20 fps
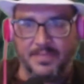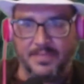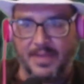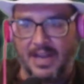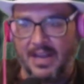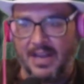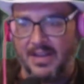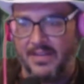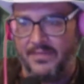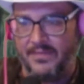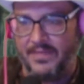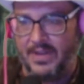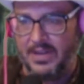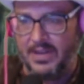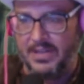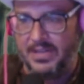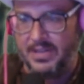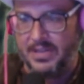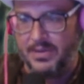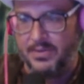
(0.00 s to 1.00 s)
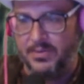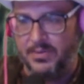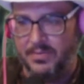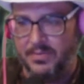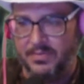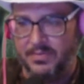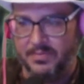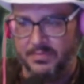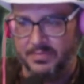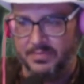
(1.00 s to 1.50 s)
my very own
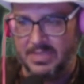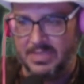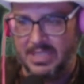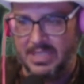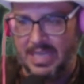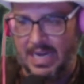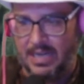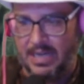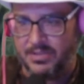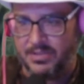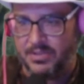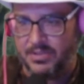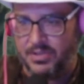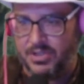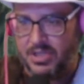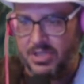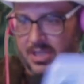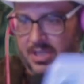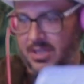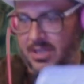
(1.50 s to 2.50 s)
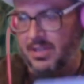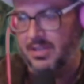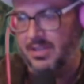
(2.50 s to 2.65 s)
character sheet.